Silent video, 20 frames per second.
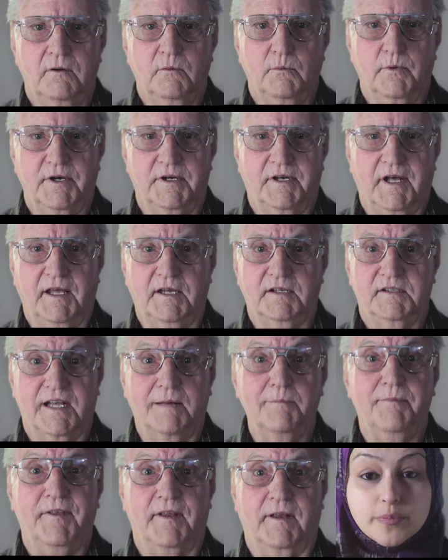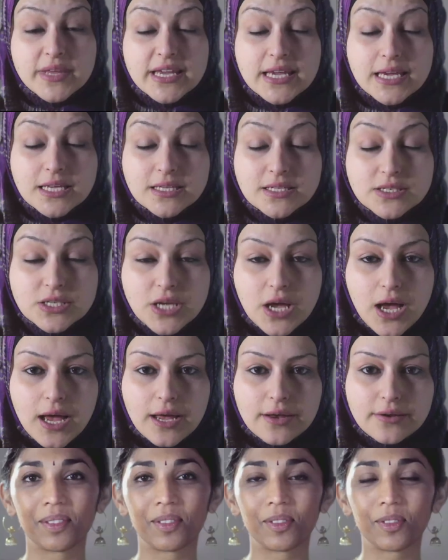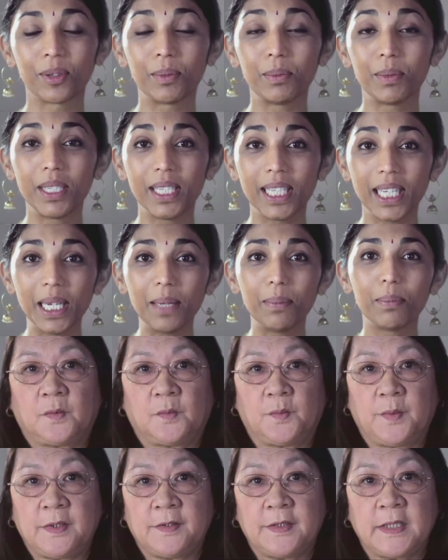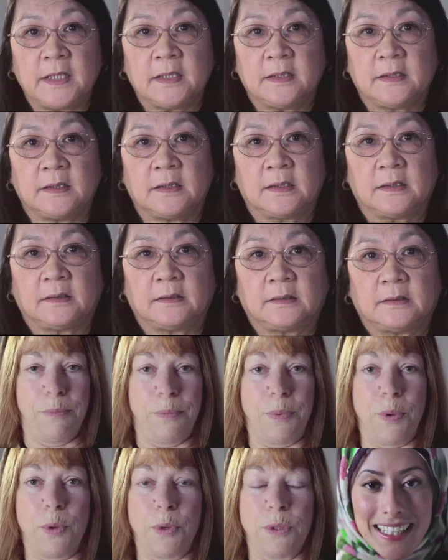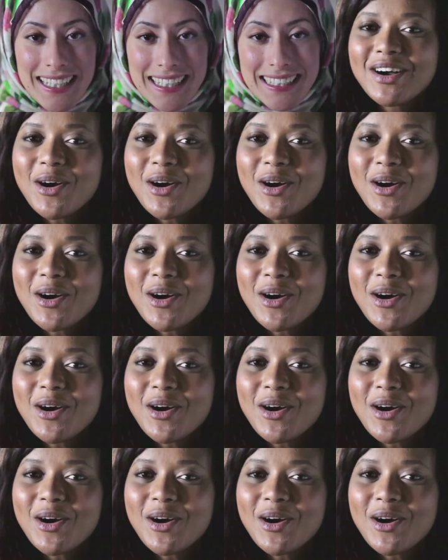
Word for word: We take something from the inside, from deep within, put it